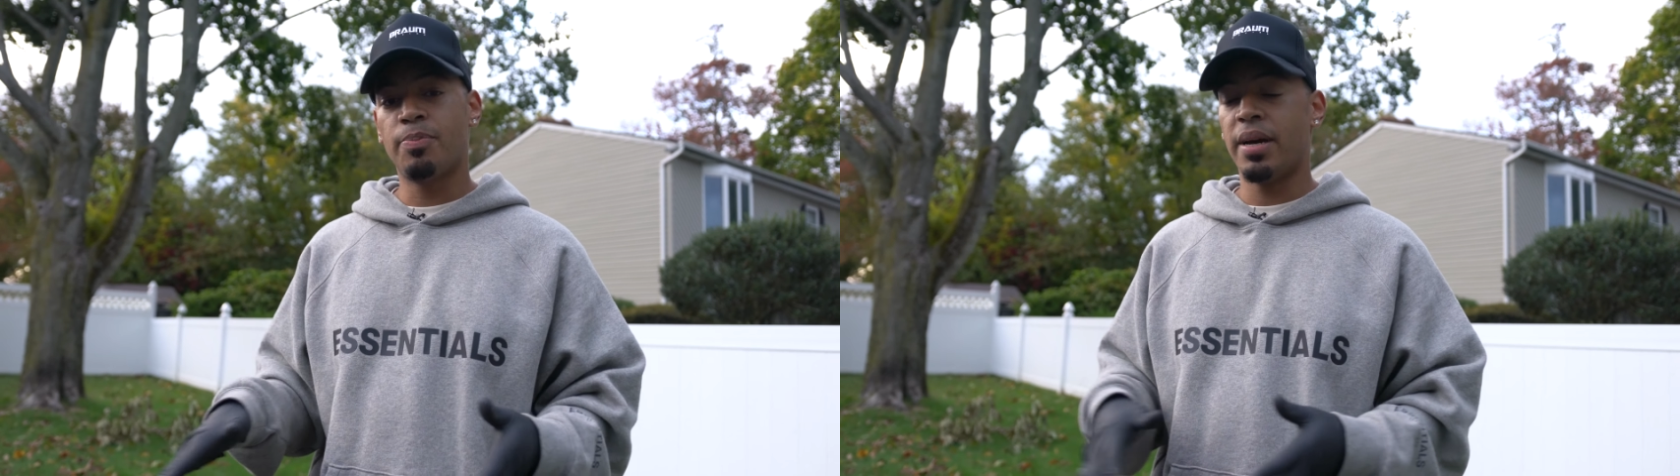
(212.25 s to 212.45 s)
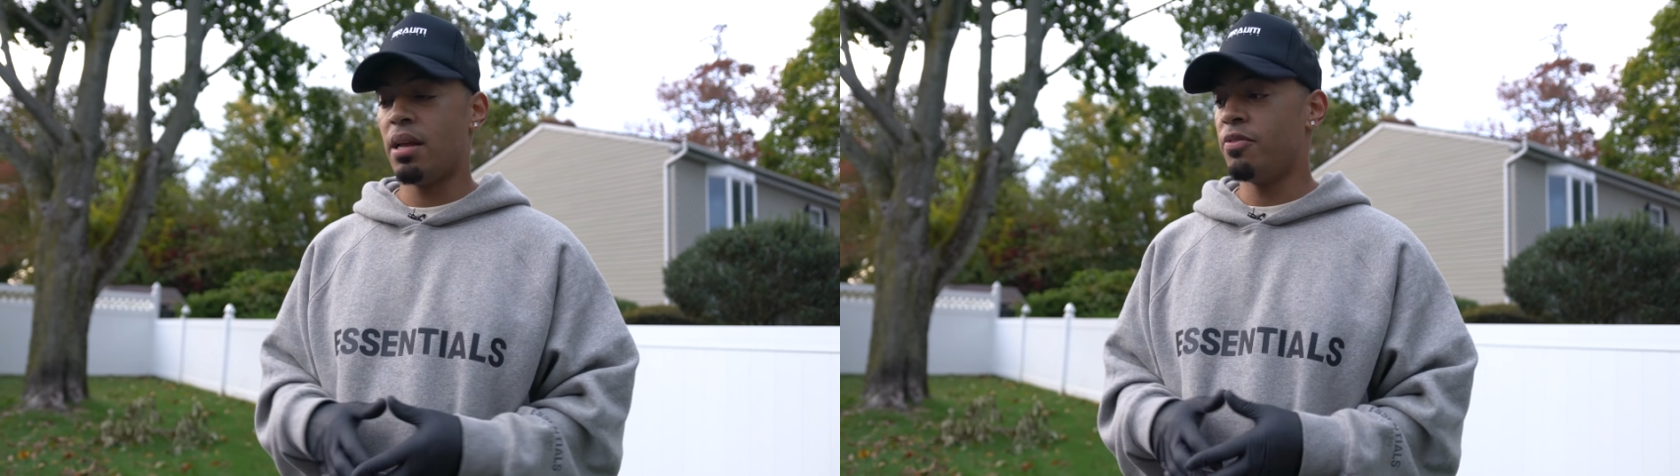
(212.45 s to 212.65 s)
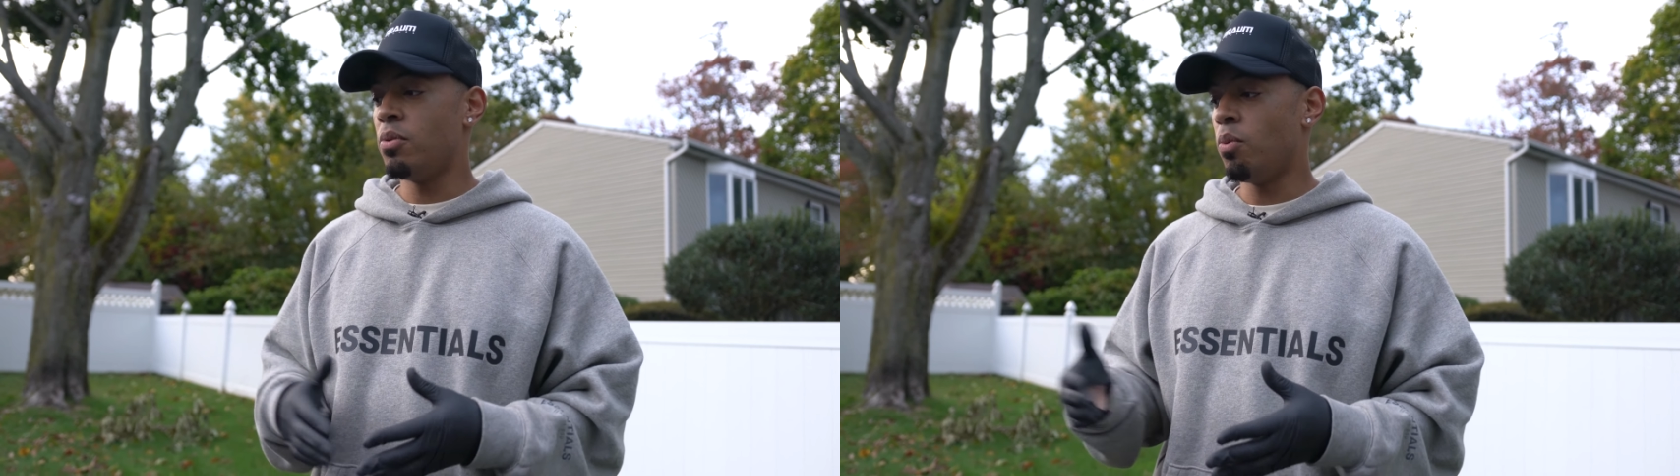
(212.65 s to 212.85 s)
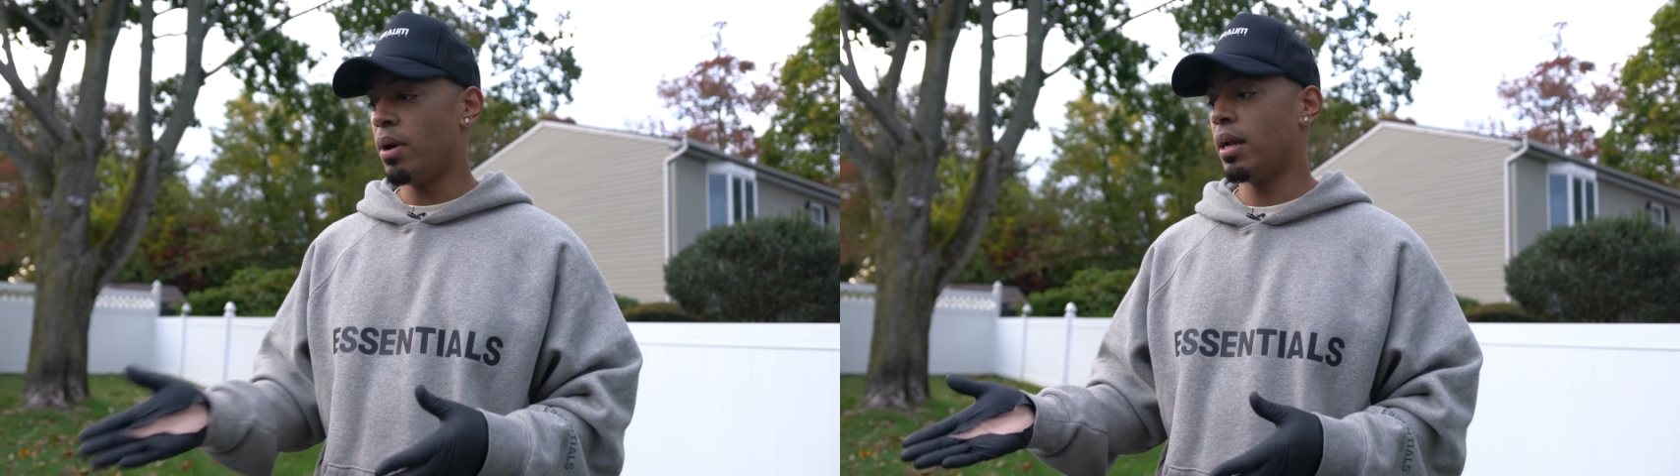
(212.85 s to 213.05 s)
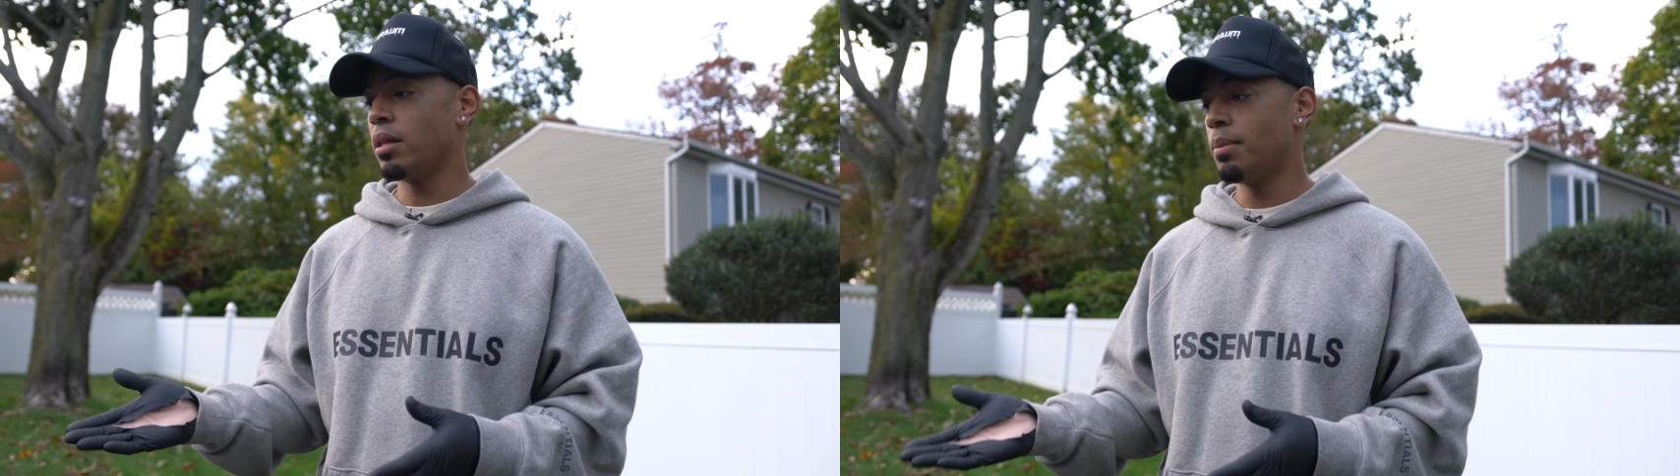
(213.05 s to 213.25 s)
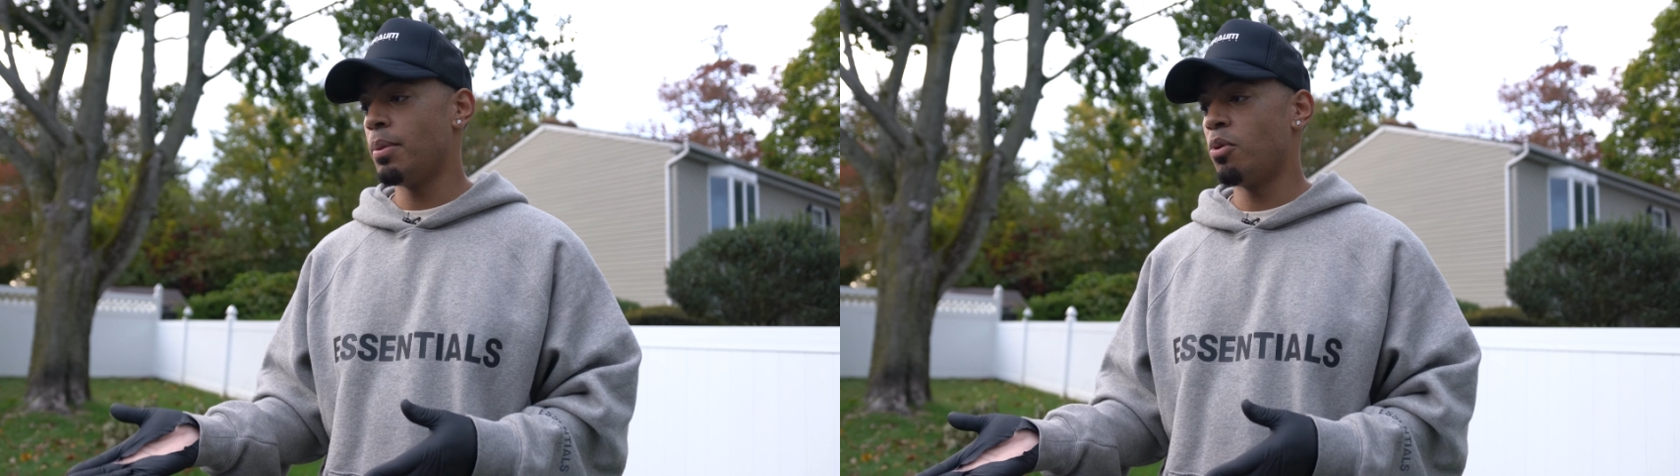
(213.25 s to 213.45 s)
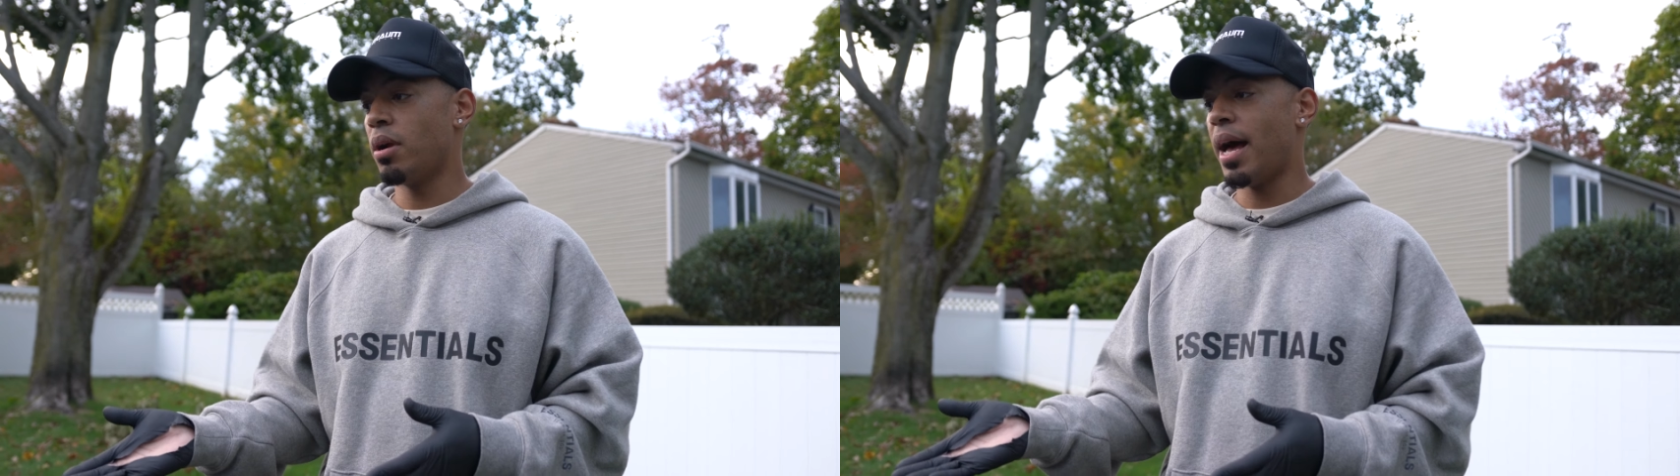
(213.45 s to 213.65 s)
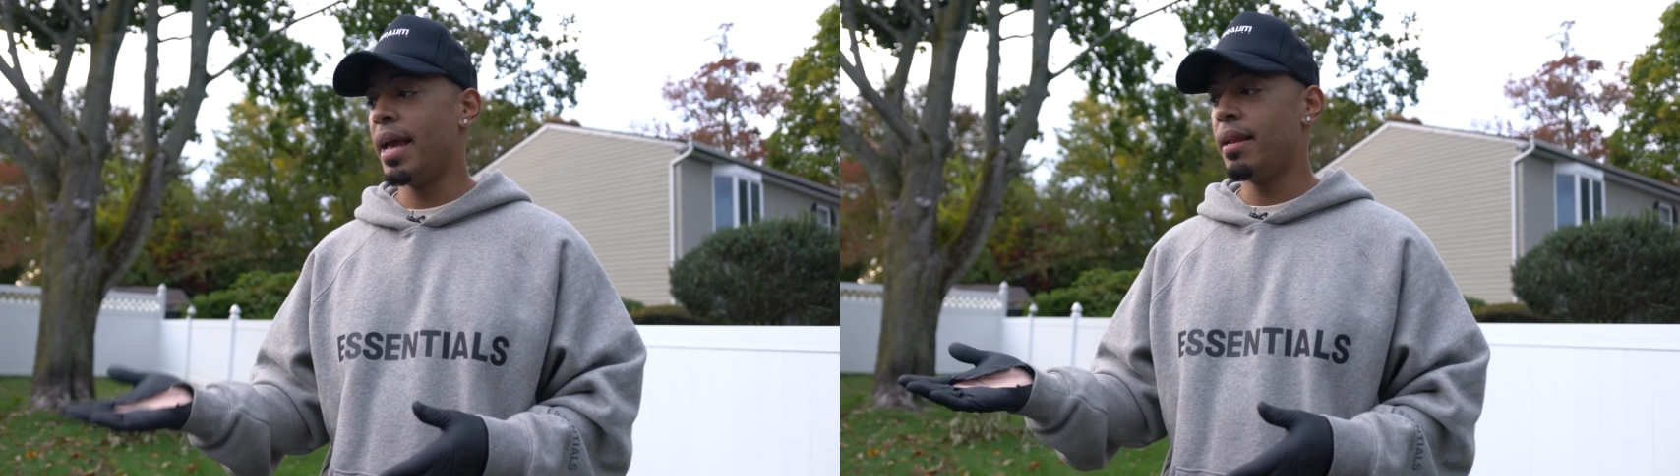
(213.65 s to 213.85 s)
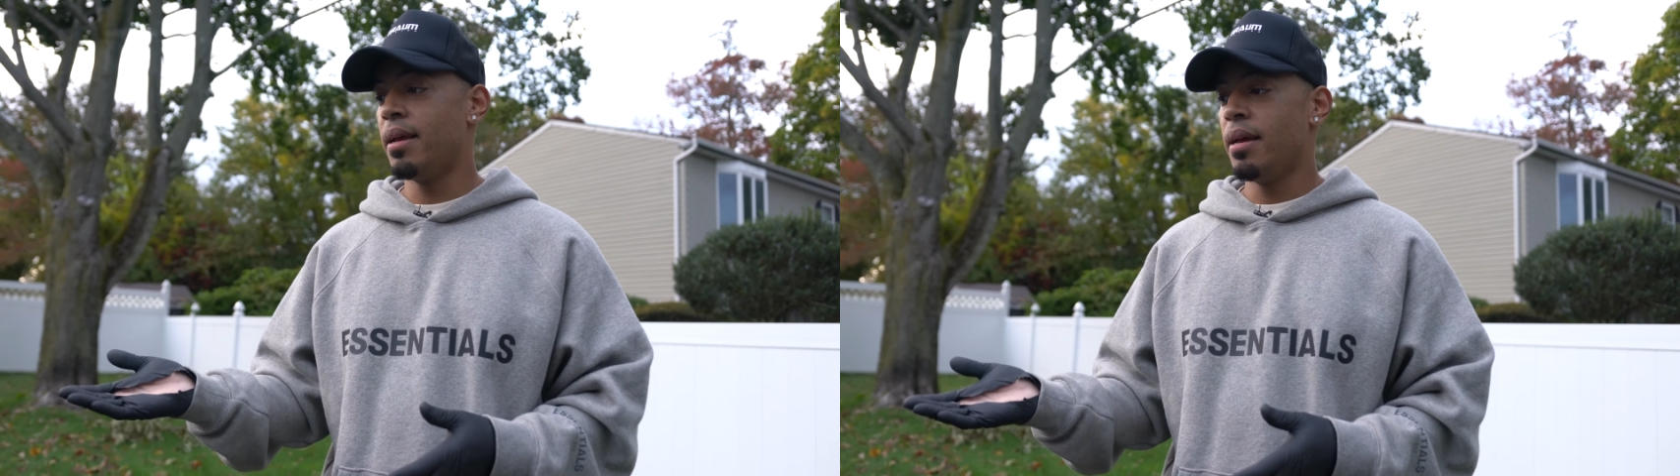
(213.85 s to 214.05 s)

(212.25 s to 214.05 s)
but if you want a little bit more height,